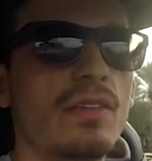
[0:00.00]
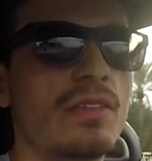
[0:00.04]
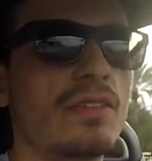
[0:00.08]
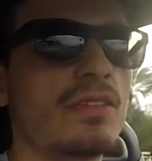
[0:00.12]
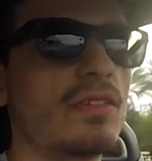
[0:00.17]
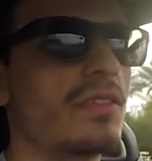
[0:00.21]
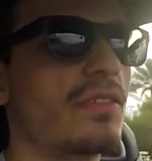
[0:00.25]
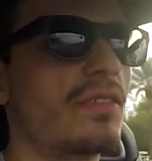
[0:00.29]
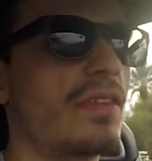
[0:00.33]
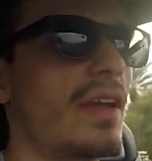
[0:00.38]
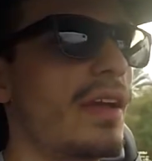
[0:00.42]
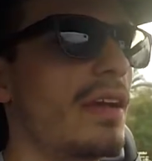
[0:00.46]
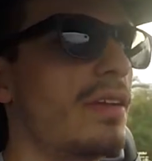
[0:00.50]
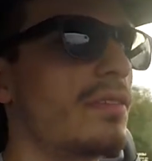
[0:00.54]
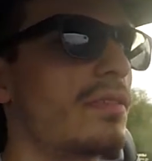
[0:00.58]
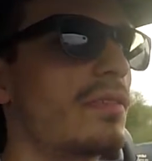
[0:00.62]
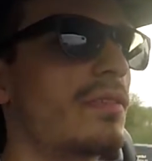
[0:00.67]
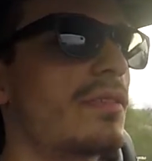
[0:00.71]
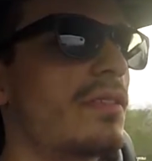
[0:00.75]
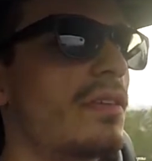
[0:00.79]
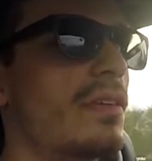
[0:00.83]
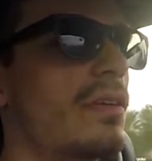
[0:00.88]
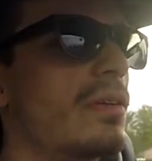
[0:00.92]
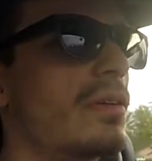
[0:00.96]
It just sounds
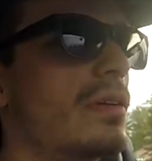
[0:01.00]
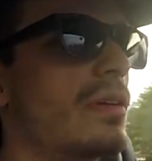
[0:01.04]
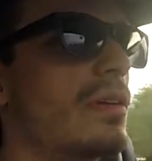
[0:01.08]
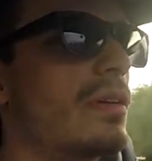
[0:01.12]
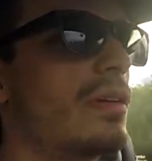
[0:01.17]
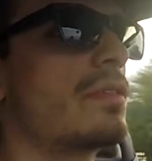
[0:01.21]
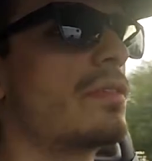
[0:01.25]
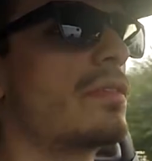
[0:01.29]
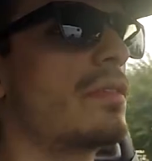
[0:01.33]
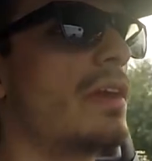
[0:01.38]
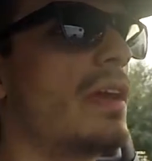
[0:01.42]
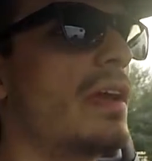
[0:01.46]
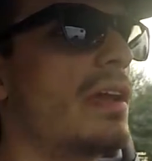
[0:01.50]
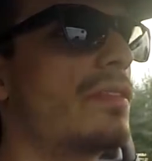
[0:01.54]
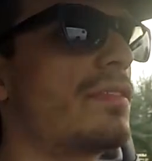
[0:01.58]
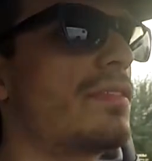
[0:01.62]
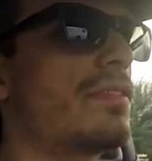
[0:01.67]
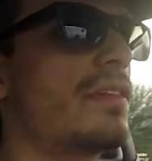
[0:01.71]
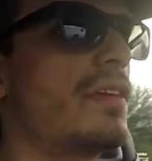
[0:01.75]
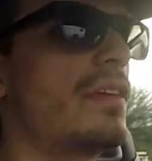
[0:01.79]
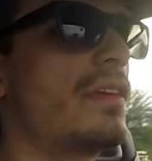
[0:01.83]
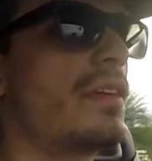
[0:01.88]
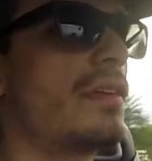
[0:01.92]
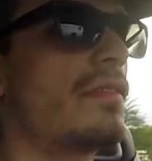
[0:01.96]
so good. So yeah,
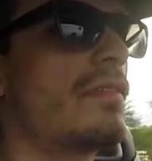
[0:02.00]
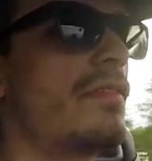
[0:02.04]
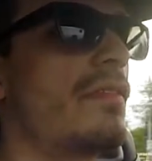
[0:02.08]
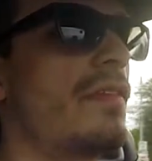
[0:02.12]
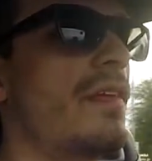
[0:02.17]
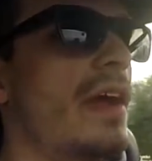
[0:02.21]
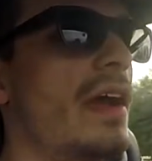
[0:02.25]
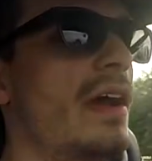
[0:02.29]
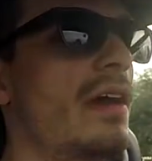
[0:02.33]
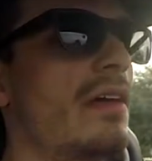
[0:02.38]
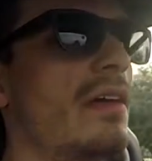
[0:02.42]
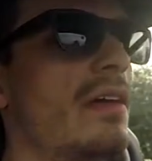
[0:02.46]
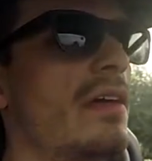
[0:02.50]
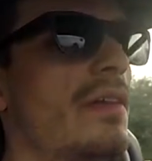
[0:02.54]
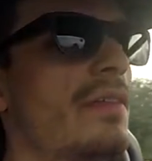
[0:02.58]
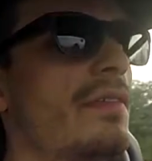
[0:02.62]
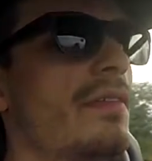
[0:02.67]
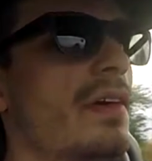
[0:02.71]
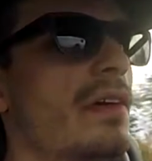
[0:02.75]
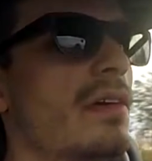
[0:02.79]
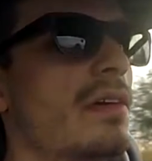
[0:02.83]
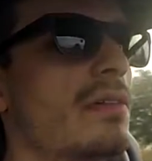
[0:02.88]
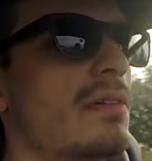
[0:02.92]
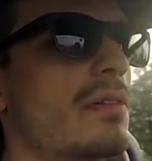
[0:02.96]
steering very,
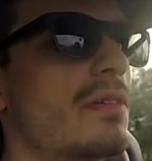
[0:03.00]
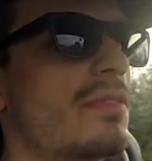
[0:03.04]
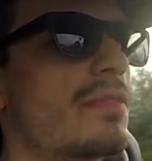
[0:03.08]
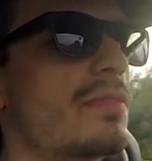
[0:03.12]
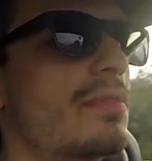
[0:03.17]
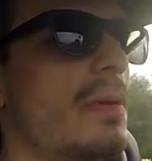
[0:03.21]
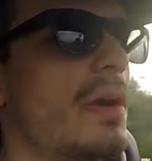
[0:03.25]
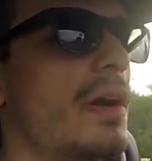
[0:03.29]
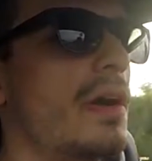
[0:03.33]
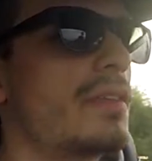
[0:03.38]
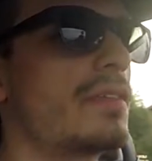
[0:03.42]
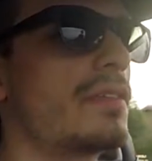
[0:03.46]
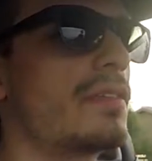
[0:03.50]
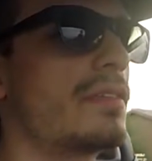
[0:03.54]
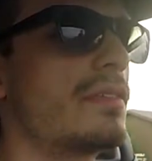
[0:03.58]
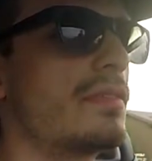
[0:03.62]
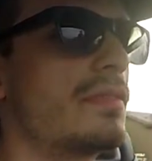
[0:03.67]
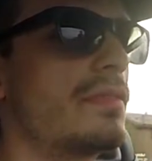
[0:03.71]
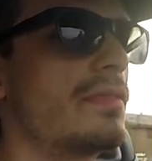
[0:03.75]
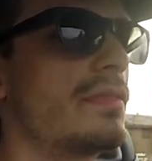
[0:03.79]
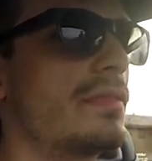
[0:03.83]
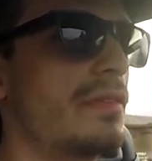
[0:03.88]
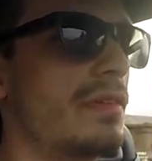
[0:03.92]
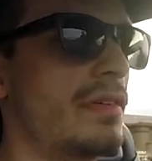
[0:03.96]
very
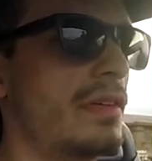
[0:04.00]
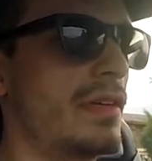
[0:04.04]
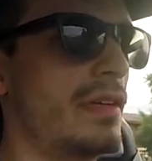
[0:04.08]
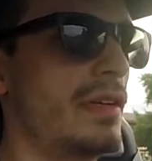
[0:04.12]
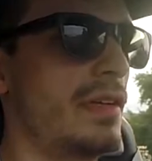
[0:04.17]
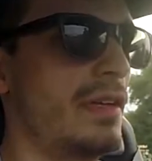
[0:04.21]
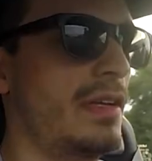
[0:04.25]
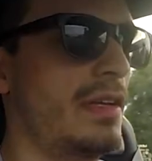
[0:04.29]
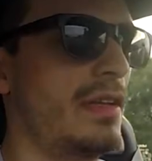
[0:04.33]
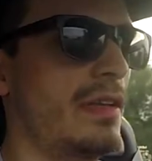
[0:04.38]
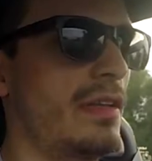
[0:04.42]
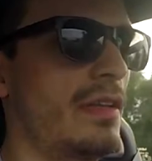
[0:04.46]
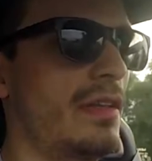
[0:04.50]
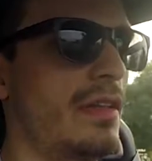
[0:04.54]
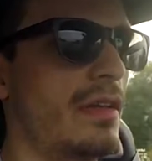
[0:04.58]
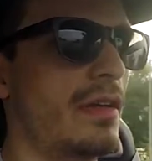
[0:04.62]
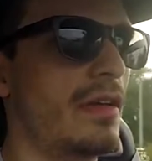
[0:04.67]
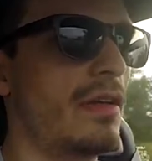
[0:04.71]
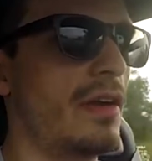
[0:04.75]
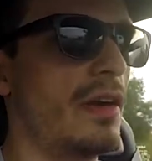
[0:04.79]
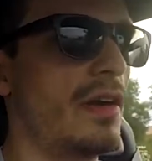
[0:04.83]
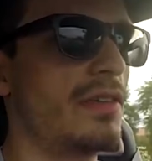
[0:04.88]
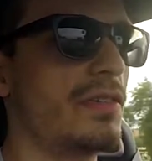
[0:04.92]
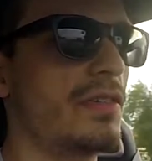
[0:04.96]
responsive. The
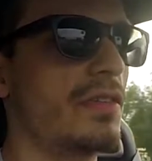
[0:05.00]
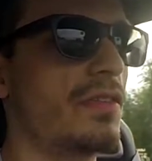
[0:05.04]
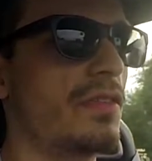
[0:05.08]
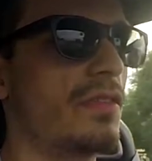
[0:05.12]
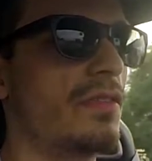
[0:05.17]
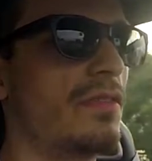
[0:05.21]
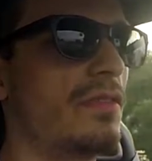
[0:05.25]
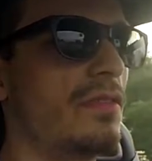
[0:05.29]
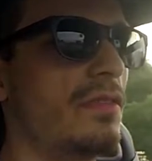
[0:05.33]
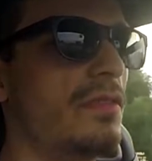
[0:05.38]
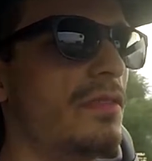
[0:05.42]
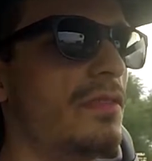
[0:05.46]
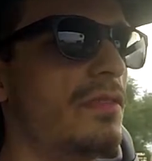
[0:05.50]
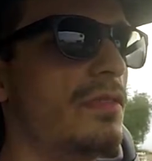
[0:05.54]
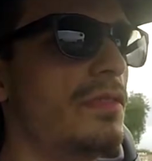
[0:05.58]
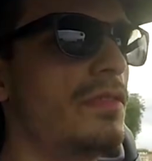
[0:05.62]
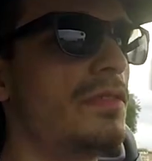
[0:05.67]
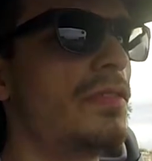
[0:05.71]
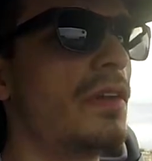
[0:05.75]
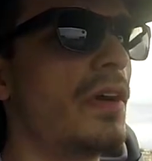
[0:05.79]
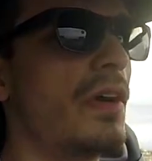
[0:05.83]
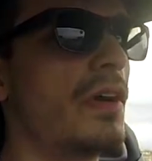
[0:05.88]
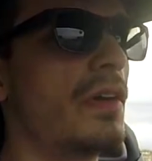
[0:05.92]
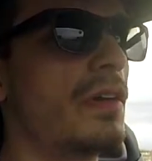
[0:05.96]
car just
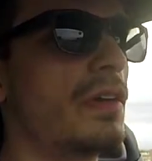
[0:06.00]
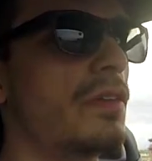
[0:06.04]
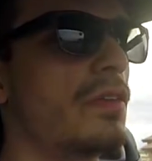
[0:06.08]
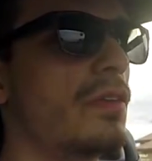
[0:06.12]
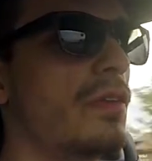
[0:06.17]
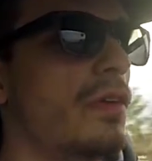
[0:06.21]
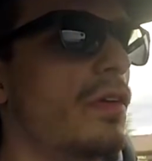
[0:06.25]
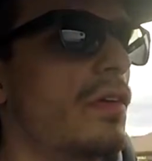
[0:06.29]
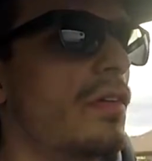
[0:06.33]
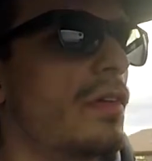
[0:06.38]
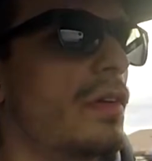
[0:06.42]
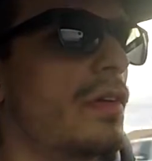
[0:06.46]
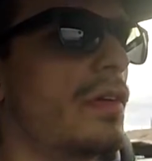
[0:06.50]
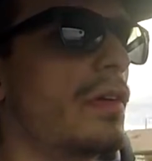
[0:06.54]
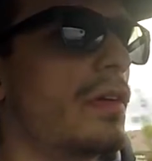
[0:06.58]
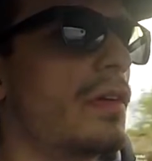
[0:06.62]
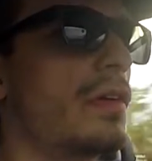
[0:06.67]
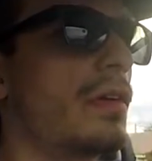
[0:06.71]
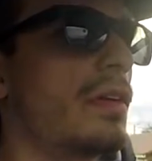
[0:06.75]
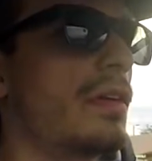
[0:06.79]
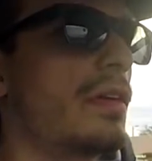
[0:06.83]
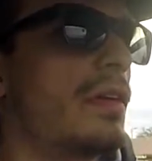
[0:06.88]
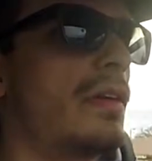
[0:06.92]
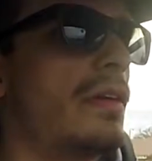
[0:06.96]
darts over.
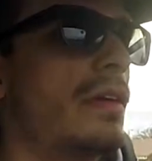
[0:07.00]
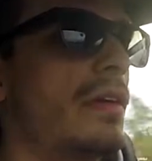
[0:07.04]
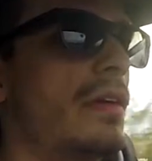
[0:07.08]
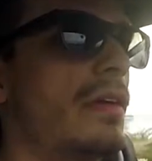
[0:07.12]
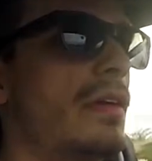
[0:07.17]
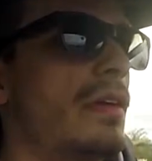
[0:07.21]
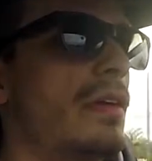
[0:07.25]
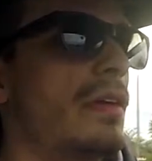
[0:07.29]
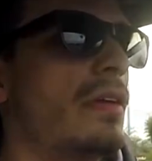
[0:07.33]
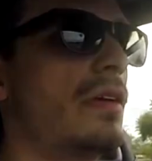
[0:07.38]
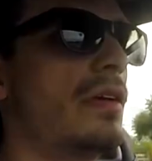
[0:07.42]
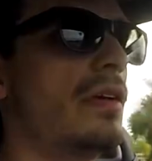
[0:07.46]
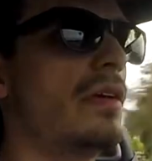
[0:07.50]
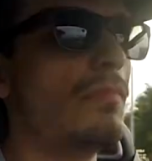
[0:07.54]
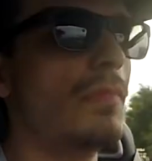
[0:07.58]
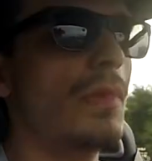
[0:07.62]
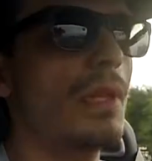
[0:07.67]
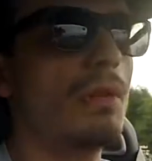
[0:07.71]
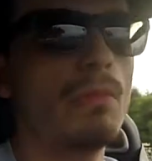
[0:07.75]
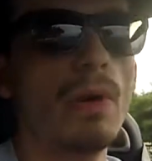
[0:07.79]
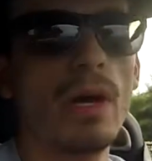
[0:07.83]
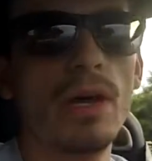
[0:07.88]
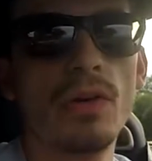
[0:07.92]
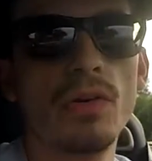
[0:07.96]

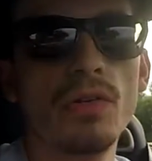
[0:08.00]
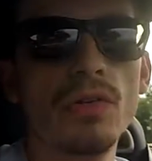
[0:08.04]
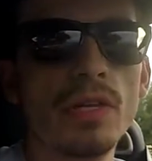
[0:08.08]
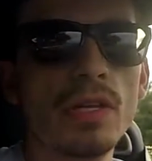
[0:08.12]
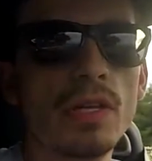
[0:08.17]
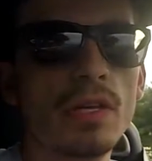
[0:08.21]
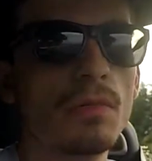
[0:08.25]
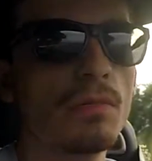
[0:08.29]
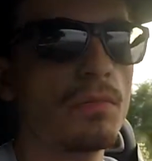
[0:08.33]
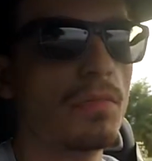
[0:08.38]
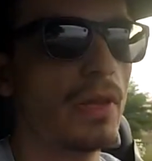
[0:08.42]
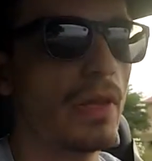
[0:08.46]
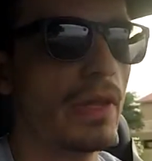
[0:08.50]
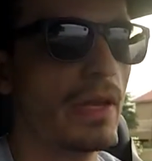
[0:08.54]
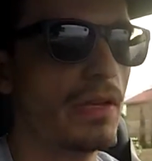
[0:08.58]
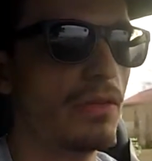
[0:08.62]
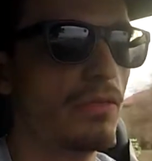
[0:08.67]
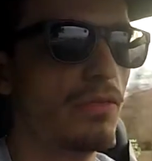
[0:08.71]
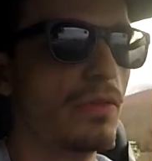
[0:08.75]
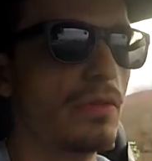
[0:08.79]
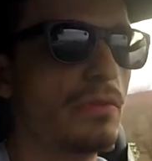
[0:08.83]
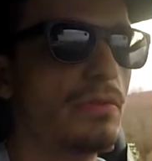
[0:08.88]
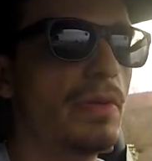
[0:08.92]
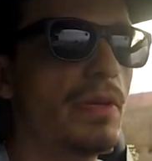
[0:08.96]
My only
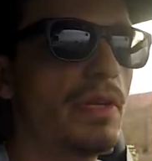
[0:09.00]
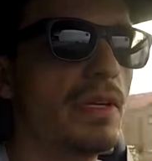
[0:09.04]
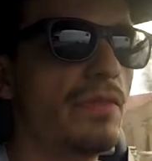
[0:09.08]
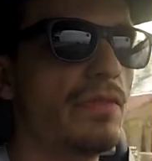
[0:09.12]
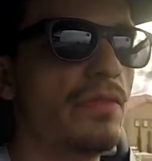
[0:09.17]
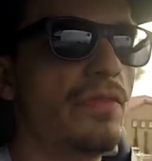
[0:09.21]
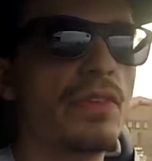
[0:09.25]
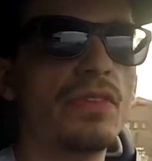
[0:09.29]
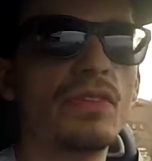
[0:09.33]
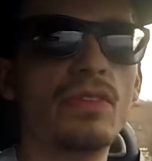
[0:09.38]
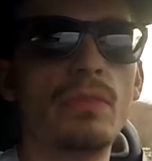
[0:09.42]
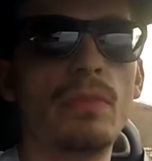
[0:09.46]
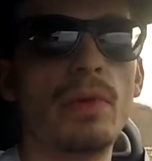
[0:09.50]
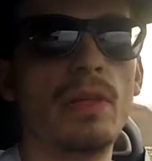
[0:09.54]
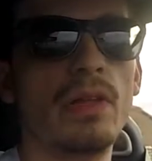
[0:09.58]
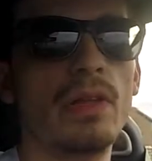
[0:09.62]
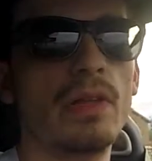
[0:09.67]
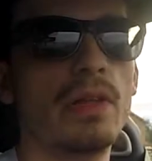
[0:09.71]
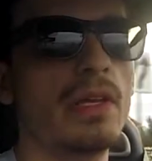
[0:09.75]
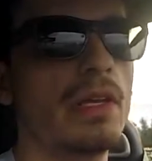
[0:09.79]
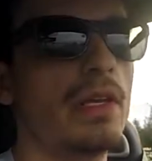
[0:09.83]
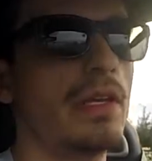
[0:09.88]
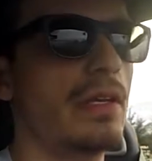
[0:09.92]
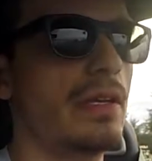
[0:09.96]
complaint would be
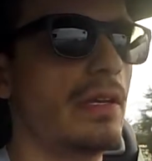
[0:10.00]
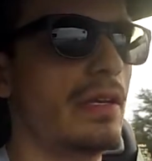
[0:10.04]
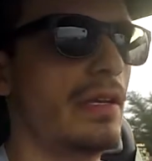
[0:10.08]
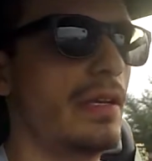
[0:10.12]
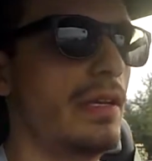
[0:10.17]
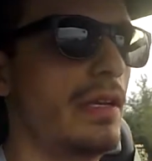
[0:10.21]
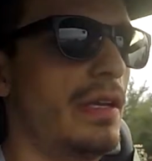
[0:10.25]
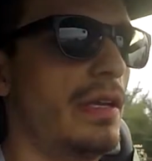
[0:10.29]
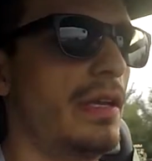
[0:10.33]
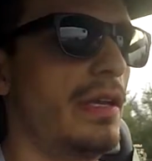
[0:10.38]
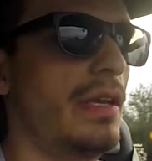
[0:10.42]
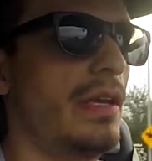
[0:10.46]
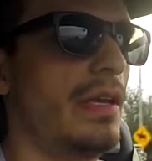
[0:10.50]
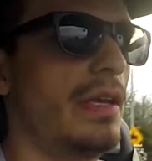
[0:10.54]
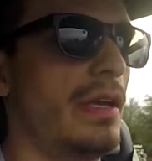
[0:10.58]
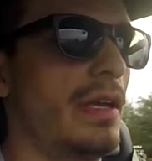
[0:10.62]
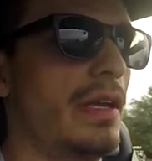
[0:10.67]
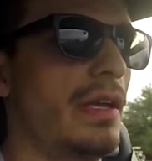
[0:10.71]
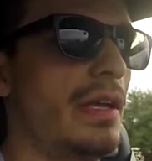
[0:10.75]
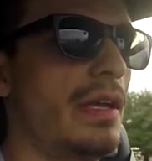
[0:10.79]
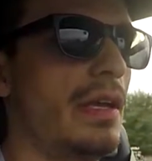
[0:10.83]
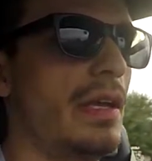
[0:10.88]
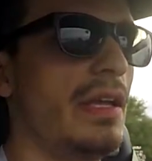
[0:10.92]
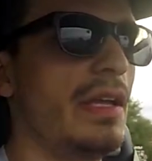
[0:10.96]
visibility.
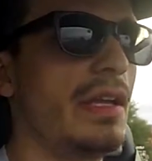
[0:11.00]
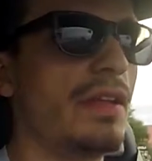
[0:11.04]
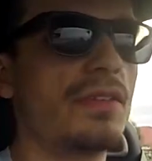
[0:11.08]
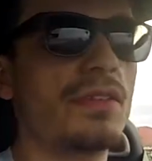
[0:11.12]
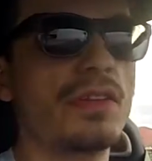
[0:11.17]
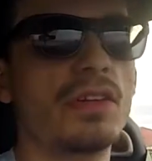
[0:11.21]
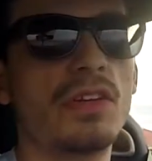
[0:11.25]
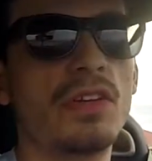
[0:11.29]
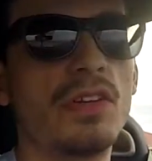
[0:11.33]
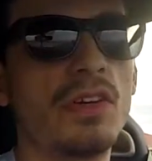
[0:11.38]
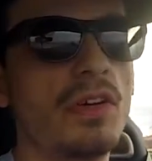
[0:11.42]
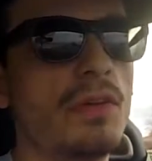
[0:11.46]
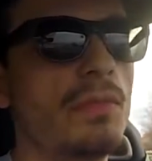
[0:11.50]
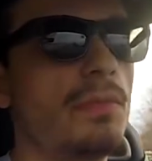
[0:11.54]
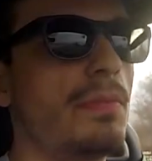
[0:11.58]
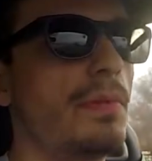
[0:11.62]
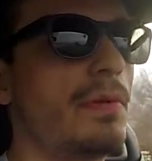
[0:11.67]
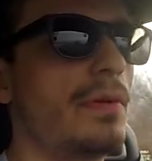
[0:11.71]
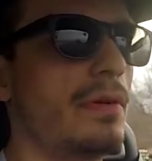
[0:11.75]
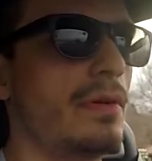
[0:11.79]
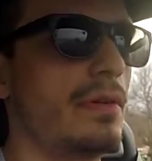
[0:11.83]
It is a coupe.